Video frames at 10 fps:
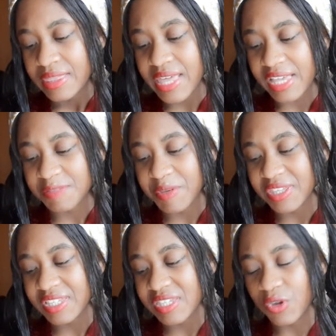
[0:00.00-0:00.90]
there's
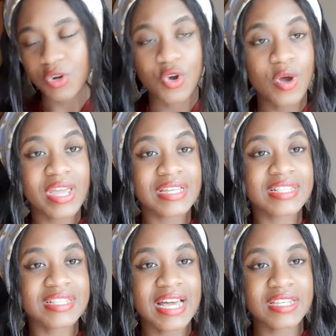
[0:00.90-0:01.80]
been this ongoing
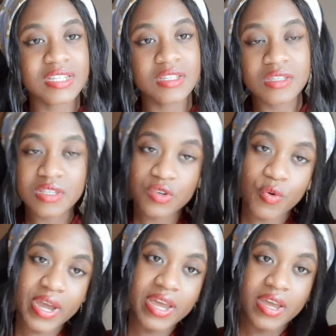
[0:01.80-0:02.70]
Saturn
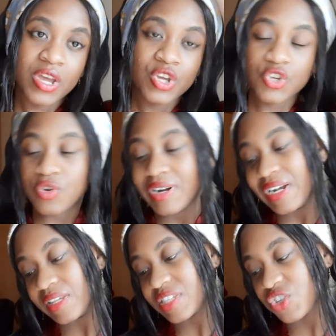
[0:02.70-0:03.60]
square
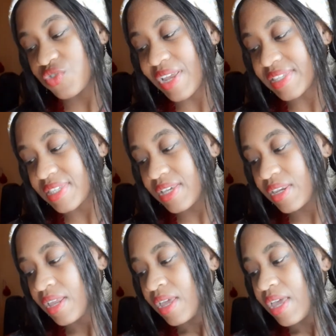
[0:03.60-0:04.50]
Uranus
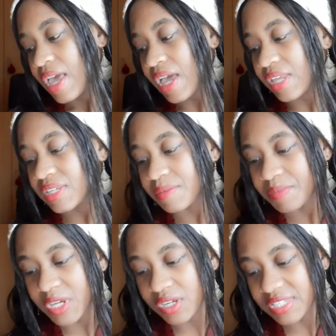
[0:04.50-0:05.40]
transit, and
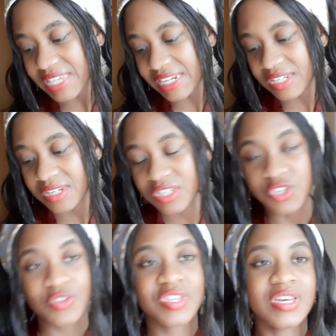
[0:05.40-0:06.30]
because Saturn is in
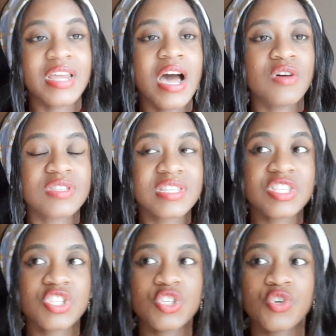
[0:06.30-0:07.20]
your third house,
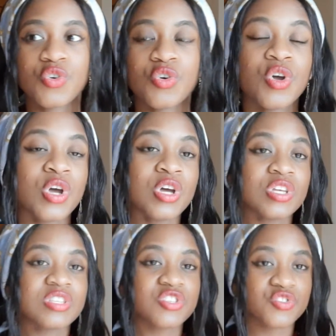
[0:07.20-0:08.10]
this new
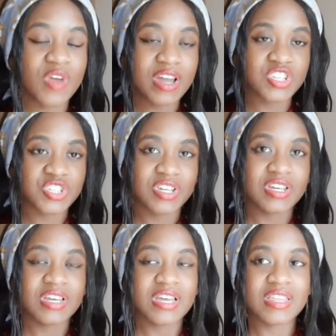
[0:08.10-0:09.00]

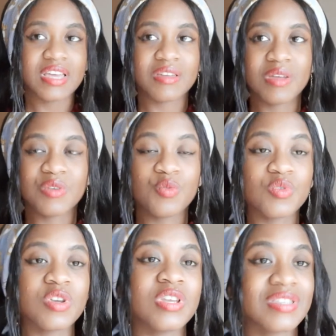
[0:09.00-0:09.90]
structure,
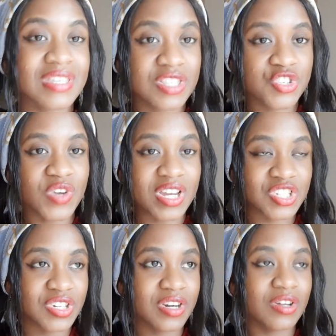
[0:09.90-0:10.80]
this
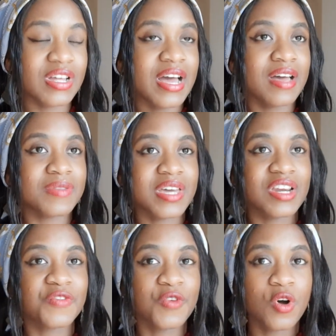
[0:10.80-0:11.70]
structure that
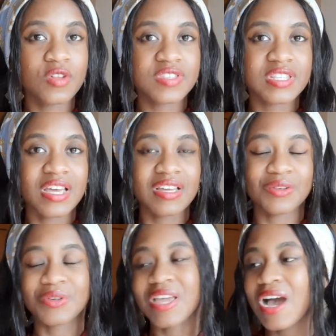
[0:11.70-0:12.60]
involves
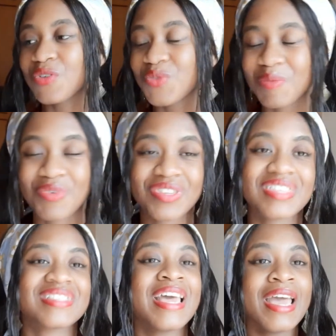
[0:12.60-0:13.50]
how do I put
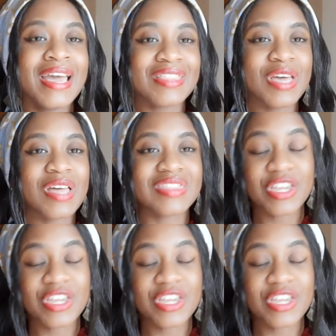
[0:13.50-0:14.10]
this? The